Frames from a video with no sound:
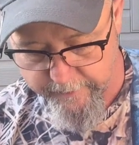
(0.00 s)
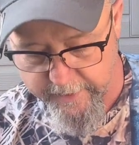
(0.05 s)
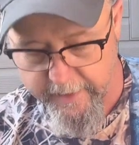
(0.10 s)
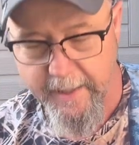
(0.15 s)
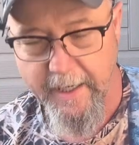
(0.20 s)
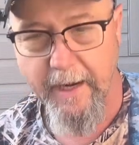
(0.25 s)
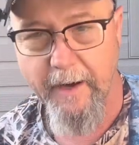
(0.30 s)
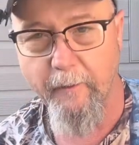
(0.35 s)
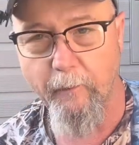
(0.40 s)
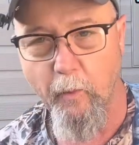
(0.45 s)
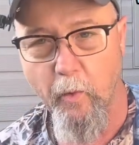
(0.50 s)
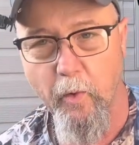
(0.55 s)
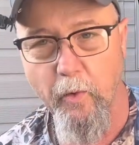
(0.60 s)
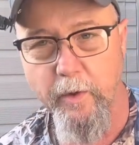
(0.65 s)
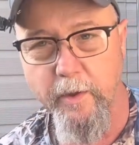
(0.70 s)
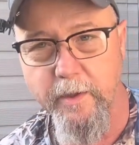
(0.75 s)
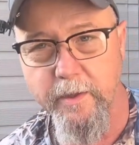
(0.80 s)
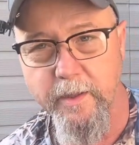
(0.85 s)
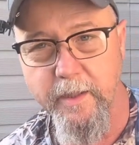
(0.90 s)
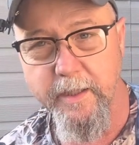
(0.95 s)
that I
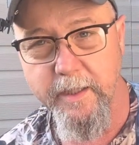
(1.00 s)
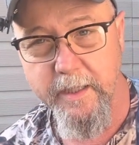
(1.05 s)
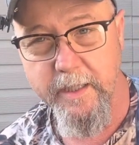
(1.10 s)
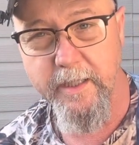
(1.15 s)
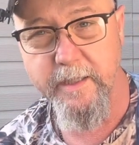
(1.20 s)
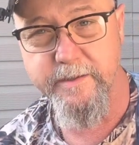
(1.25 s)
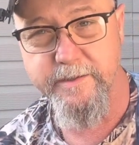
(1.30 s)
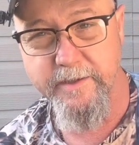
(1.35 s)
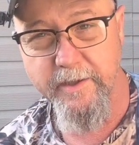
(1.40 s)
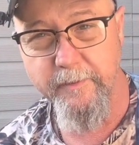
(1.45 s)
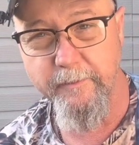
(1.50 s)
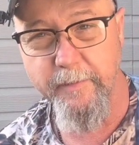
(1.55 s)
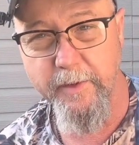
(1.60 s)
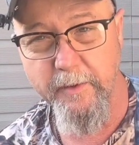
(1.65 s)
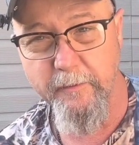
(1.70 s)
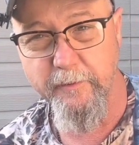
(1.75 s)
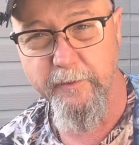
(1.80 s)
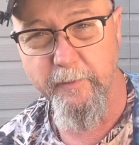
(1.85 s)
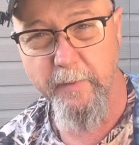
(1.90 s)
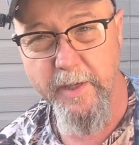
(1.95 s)
wanted to get, something
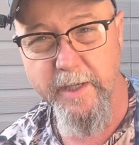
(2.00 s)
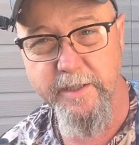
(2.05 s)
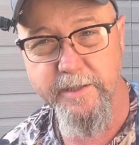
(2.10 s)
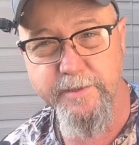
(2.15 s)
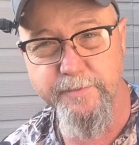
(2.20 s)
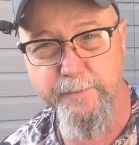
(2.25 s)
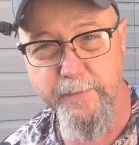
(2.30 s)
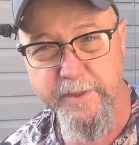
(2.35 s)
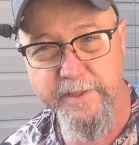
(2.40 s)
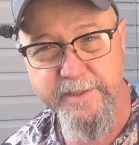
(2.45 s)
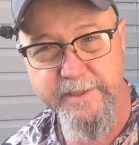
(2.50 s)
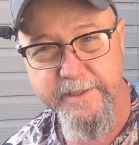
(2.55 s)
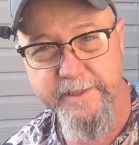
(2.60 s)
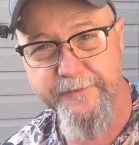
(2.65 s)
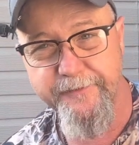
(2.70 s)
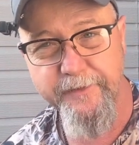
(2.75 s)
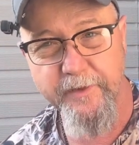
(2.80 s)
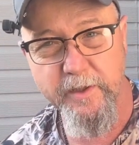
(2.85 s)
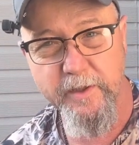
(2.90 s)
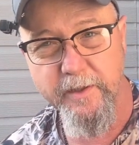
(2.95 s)
that was made
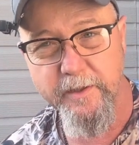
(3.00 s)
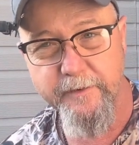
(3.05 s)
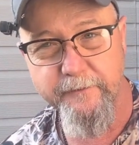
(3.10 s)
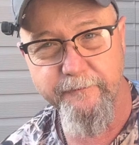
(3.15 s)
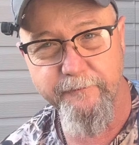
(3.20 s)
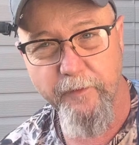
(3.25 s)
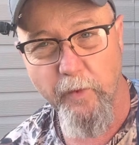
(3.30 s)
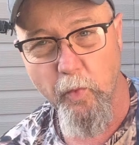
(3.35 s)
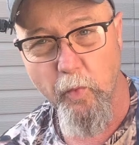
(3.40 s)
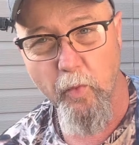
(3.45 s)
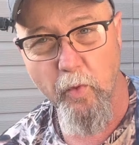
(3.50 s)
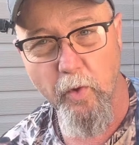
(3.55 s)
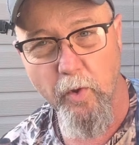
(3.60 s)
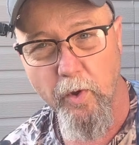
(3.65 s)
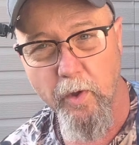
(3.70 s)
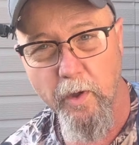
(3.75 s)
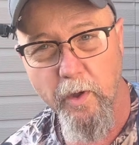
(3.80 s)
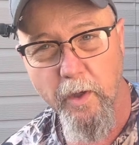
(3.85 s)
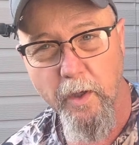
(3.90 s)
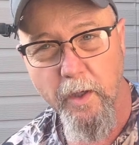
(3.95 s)
specifically
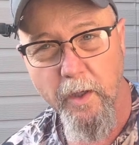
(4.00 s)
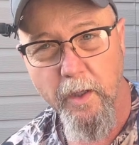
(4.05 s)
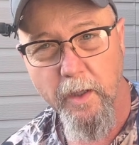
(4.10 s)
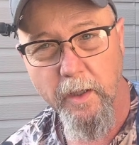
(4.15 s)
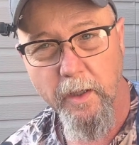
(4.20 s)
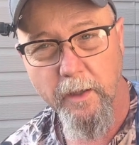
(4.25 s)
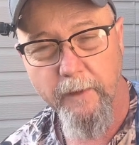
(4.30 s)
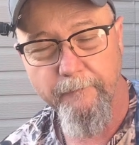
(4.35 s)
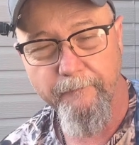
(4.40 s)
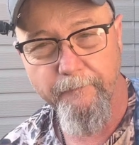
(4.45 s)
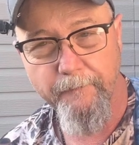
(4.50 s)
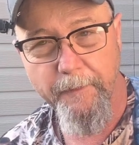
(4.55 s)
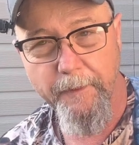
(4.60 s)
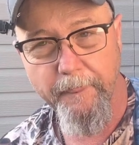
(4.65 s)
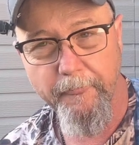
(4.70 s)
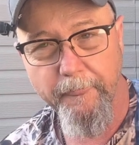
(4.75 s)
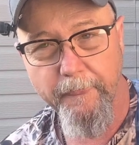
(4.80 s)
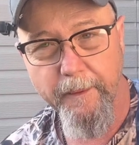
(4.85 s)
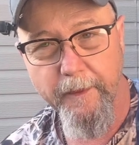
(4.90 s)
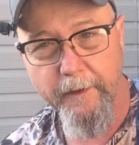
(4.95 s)
for
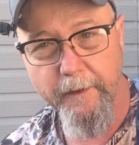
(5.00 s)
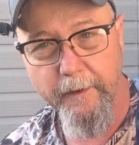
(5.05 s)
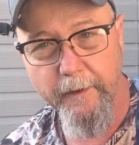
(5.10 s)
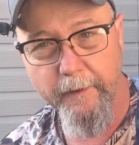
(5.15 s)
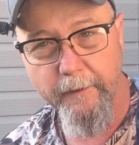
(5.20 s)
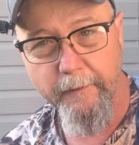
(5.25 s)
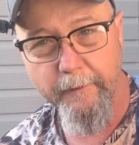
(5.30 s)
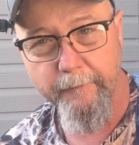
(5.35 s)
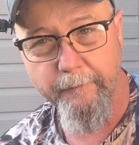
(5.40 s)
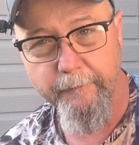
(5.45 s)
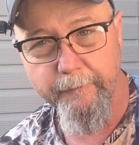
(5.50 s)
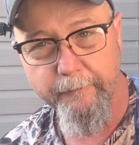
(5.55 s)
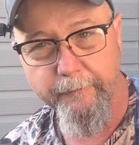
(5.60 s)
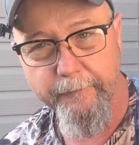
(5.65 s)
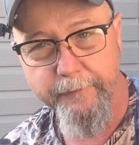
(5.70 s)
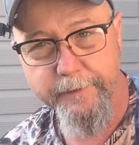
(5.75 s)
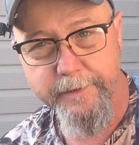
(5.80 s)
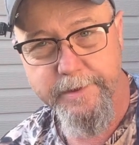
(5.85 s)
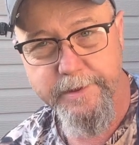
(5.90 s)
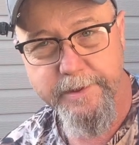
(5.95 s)
the
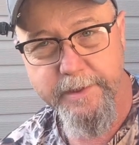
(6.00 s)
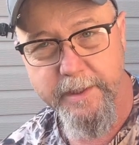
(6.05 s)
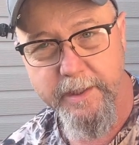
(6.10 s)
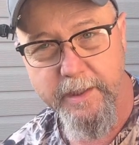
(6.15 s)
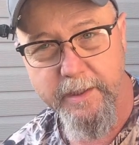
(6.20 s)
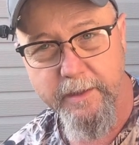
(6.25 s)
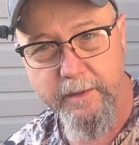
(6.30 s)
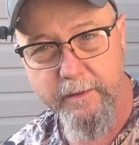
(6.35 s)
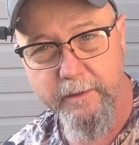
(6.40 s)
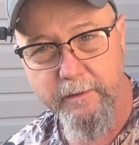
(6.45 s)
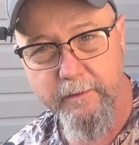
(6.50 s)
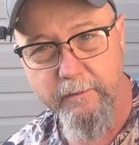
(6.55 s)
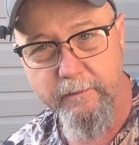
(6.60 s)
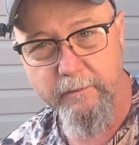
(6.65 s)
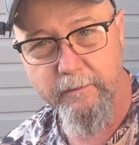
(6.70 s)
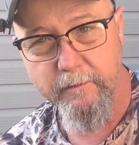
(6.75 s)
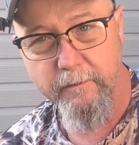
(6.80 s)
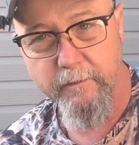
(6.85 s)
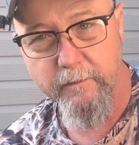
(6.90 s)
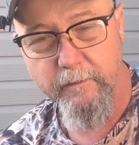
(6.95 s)
seat
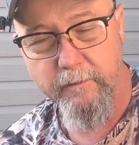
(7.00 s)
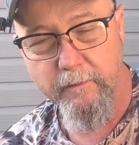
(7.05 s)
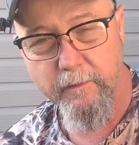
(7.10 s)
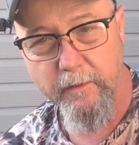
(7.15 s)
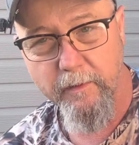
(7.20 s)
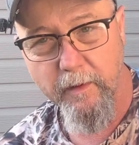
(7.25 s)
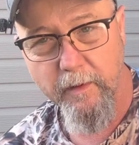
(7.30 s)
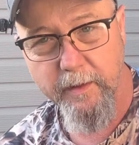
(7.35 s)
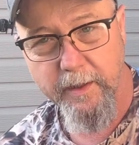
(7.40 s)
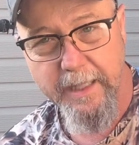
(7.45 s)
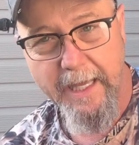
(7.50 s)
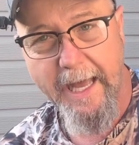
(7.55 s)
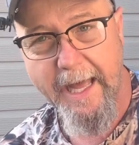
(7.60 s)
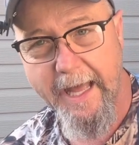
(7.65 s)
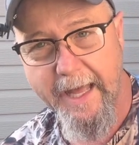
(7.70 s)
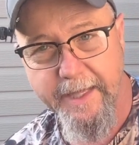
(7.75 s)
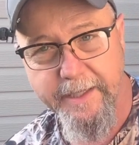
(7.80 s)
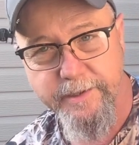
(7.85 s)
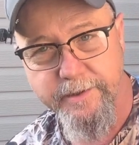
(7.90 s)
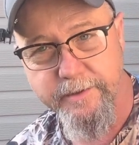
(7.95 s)

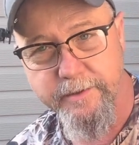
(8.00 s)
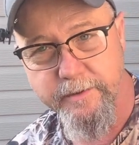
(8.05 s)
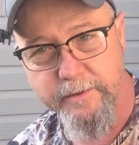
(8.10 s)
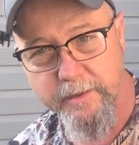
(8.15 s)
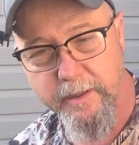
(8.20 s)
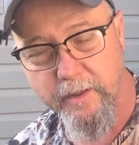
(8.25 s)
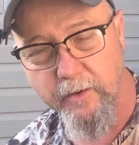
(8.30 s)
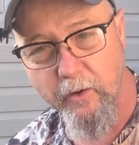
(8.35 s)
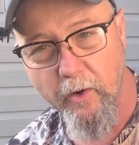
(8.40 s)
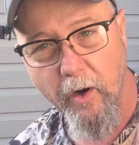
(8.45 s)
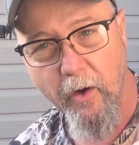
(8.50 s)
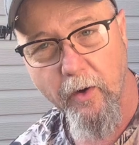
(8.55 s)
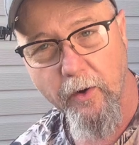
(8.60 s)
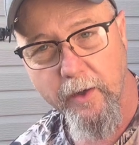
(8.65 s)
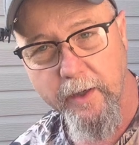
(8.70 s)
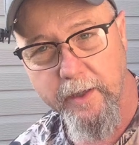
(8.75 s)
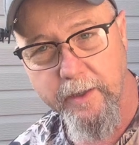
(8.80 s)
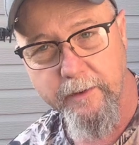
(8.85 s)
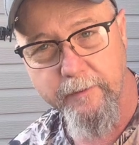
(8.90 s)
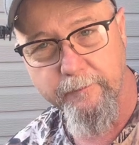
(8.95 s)
guides that are
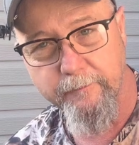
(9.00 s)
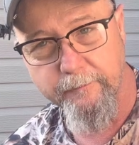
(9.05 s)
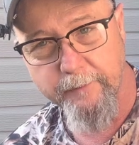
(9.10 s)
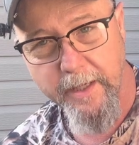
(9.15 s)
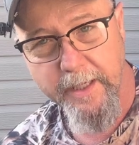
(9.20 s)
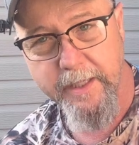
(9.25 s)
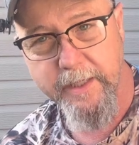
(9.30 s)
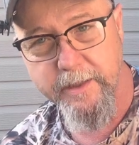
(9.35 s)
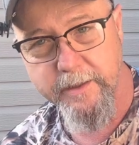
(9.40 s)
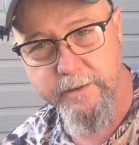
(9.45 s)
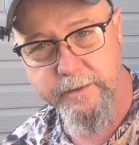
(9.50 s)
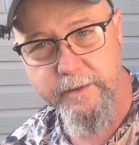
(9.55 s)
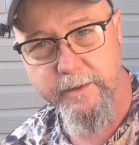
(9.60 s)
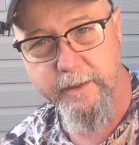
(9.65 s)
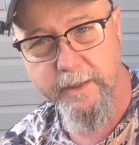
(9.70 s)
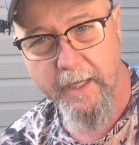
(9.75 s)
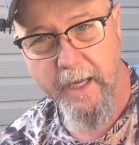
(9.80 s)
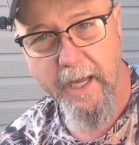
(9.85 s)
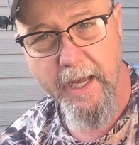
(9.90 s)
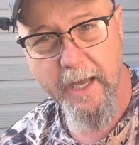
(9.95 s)
already made into the
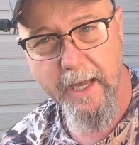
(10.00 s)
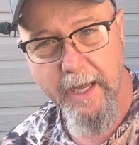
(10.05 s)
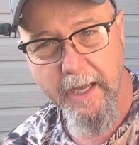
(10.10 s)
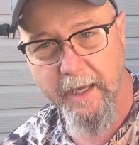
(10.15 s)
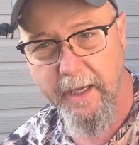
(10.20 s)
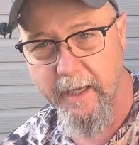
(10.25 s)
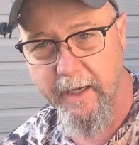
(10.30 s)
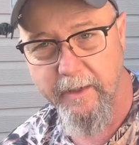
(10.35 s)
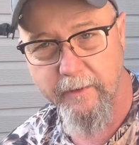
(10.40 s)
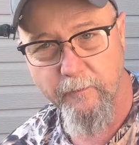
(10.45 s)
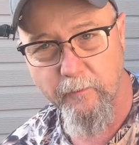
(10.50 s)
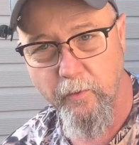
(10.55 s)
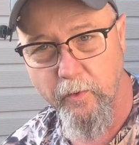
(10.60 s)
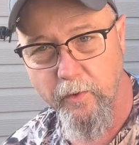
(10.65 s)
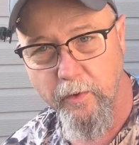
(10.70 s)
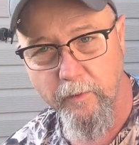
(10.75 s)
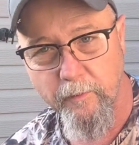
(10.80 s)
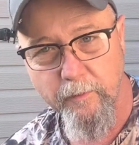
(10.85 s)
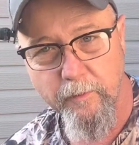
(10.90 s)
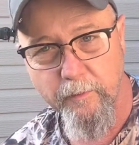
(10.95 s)
kayak. I didn't
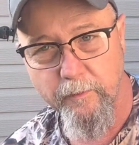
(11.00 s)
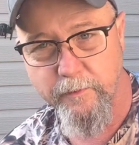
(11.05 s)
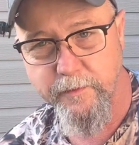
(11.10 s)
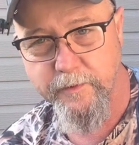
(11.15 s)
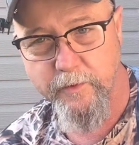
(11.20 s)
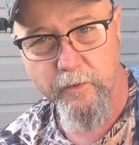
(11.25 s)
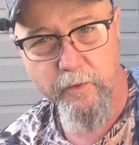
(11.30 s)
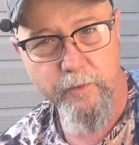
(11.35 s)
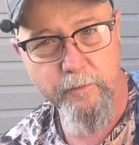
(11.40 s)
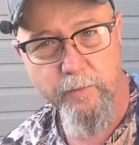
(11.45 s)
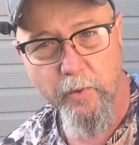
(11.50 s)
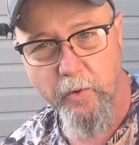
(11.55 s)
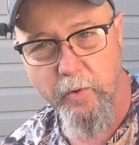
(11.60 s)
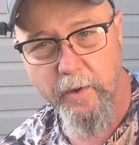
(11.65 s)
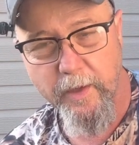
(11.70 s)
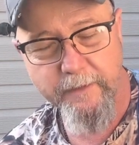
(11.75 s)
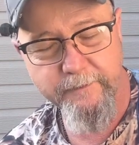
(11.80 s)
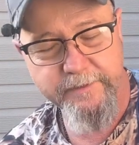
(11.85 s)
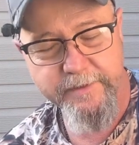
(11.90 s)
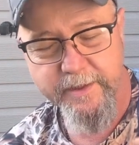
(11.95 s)
want to screw board.
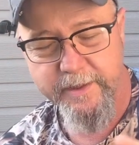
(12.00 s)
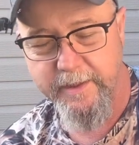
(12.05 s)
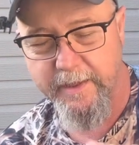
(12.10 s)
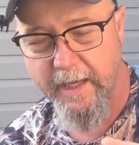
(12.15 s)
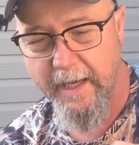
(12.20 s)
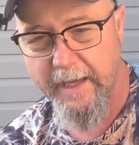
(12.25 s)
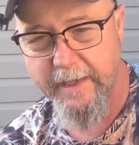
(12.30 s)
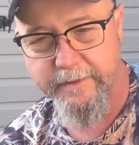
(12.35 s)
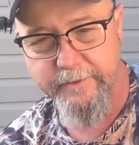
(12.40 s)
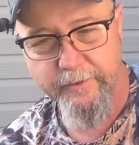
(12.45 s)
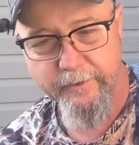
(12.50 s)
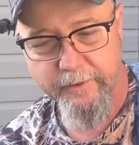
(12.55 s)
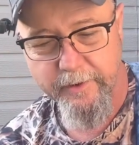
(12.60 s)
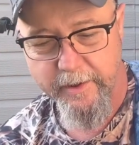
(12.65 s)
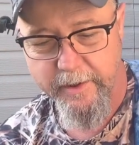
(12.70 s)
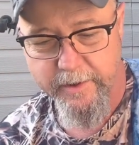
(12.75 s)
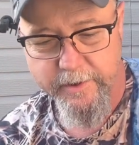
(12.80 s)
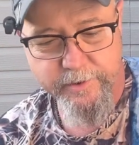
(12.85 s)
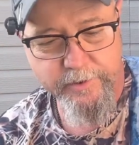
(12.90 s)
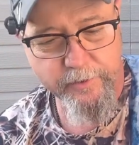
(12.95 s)
I've seen guys on there,
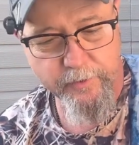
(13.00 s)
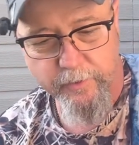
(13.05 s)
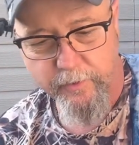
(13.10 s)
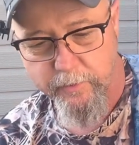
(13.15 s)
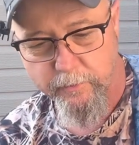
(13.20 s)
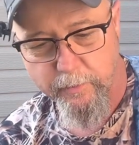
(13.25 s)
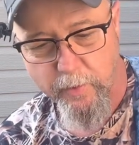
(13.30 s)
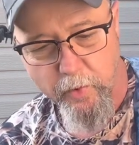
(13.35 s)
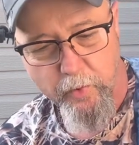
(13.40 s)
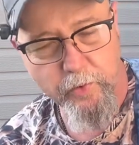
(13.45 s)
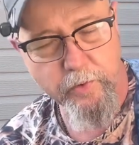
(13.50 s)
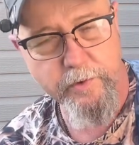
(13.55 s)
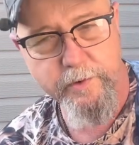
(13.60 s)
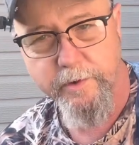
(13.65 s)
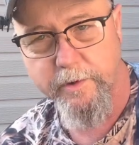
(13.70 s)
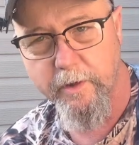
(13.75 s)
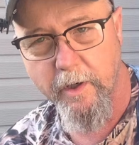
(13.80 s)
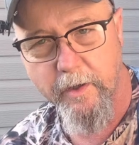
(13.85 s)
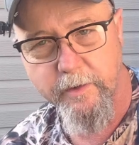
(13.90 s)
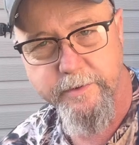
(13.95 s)
they screwed boards
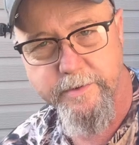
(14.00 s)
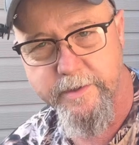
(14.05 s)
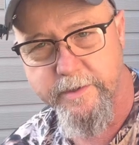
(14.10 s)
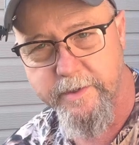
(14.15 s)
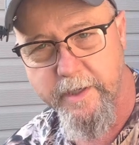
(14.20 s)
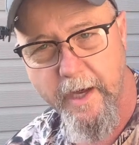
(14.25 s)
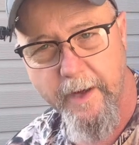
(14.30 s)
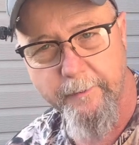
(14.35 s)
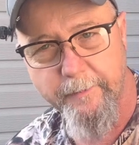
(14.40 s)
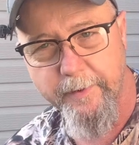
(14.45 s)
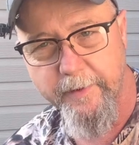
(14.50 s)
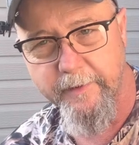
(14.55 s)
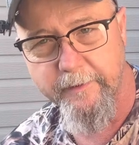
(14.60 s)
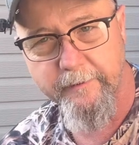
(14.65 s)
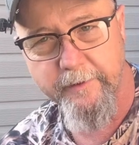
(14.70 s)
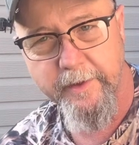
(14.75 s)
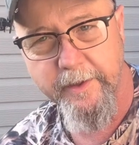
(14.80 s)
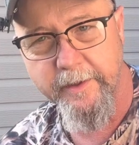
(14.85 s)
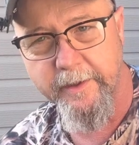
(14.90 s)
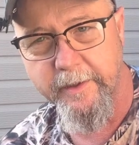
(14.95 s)
across the top of
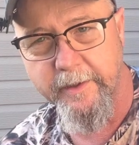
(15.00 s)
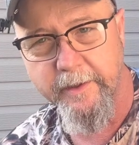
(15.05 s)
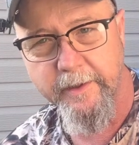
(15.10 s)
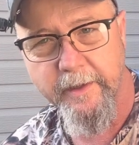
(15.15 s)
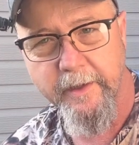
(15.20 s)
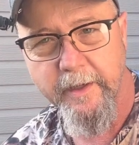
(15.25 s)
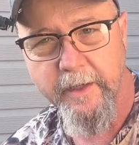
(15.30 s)
it, and